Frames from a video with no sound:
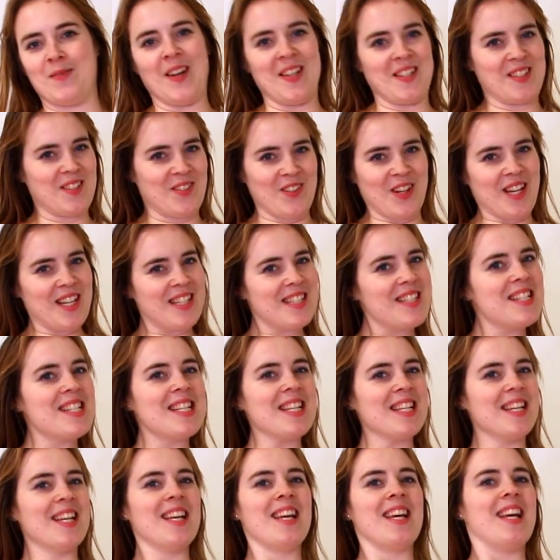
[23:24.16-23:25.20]
vest, right?
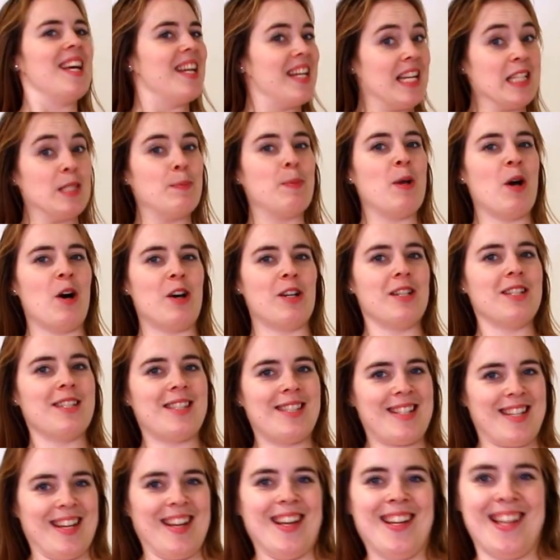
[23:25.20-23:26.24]
Let's be
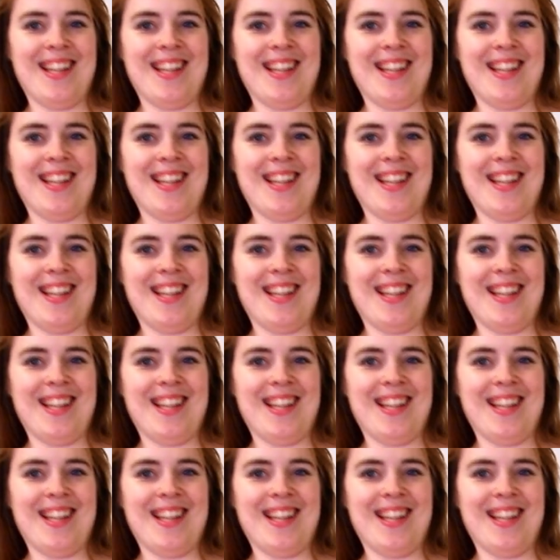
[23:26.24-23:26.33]
honest.